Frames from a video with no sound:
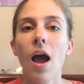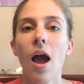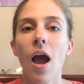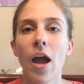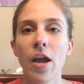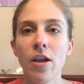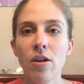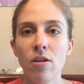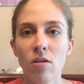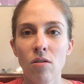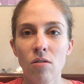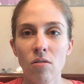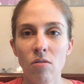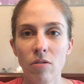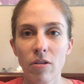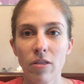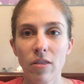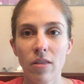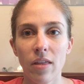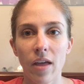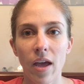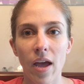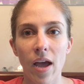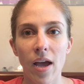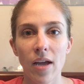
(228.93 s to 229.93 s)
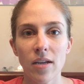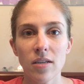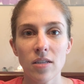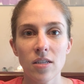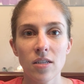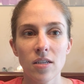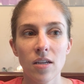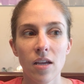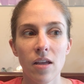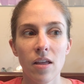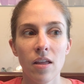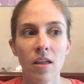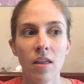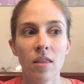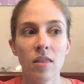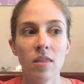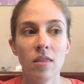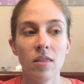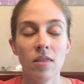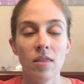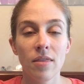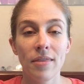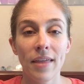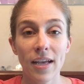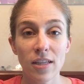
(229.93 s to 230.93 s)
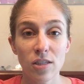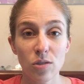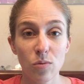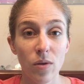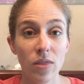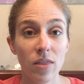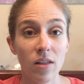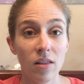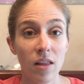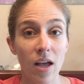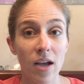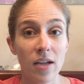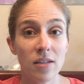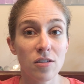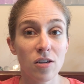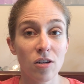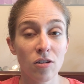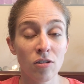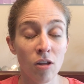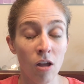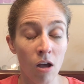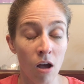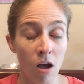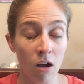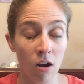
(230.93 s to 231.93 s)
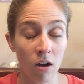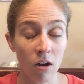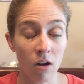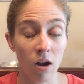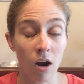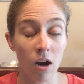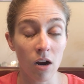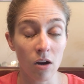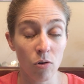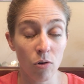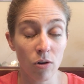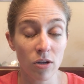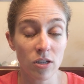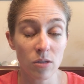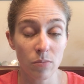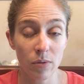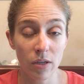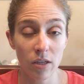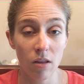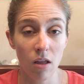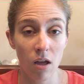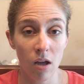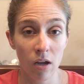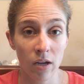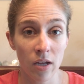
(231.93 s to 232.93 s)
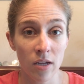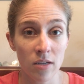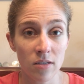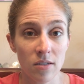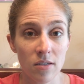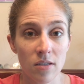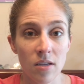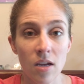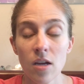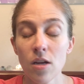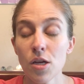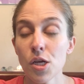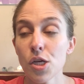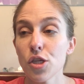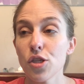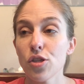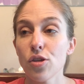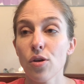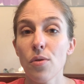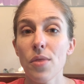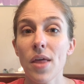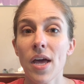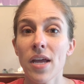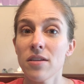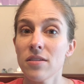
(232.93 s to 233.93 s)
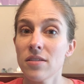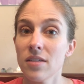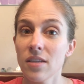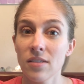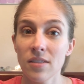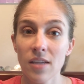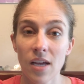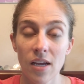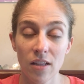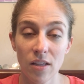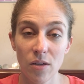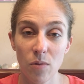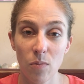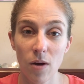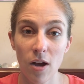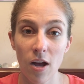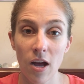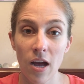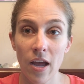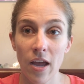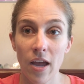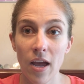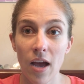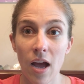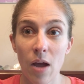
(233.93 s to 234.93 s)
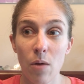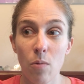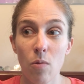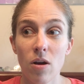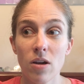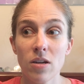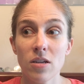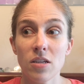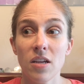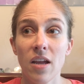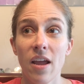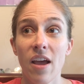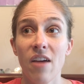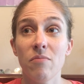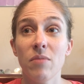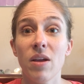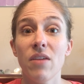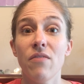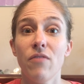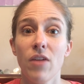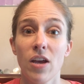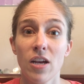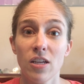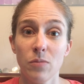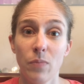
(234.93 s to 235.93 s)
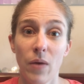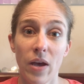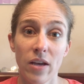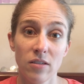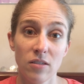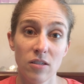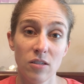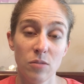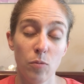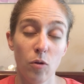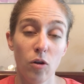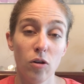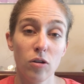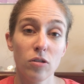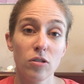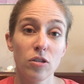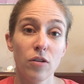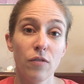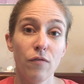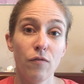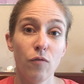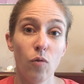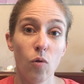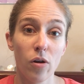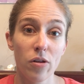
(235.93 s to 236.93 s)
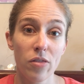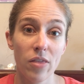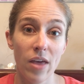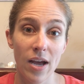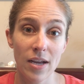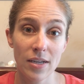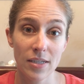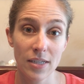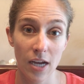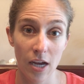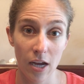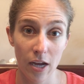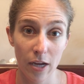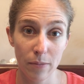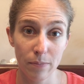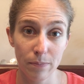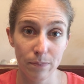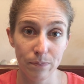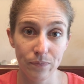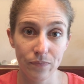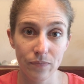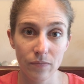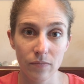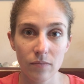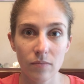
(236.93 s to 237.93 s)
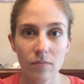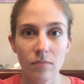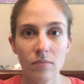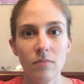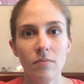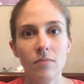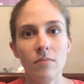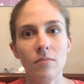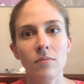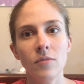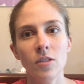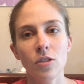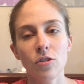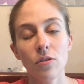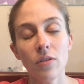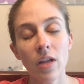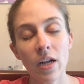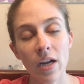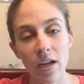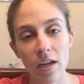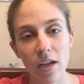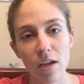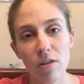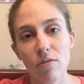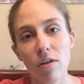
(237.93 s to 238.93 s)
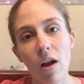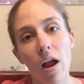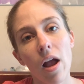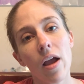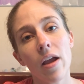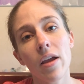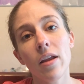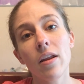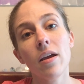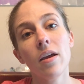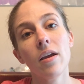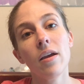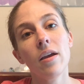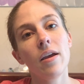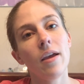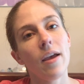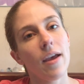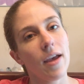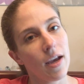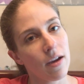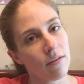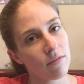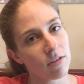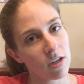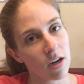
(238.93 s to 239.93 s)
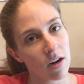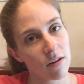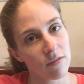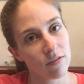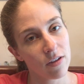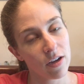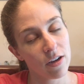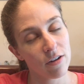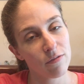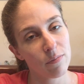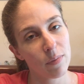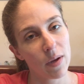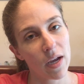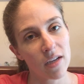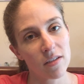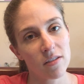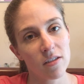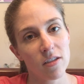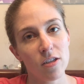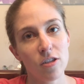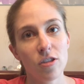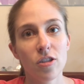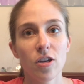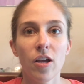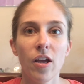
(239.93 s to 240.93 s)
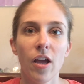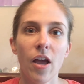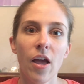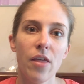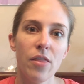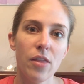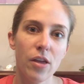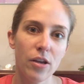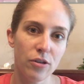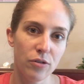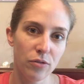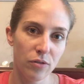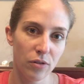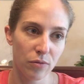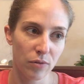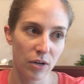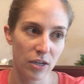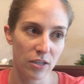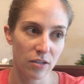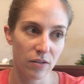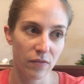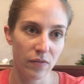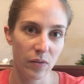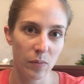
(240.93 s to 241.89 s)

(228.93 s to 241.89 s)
I know that that's when the lines are going to be longest. So that is exactly why I wanted to have my FastPasses booked for that time. So then I can ride Avatar Flight of Passage and then do the rest